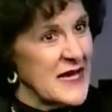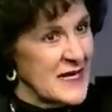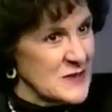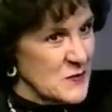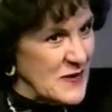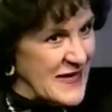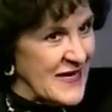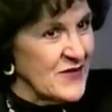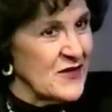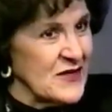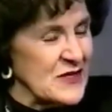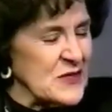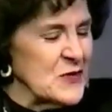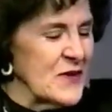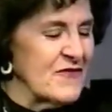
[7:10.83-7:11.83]
as we get
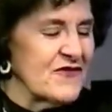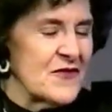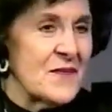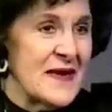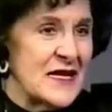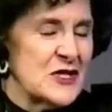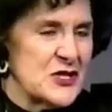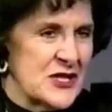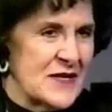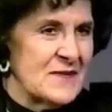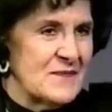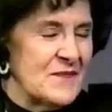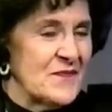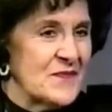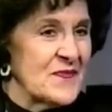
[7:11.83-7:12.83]
this new information. Our
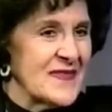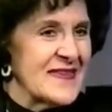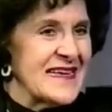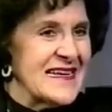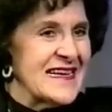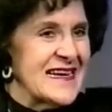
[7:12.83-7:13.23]
whole lives,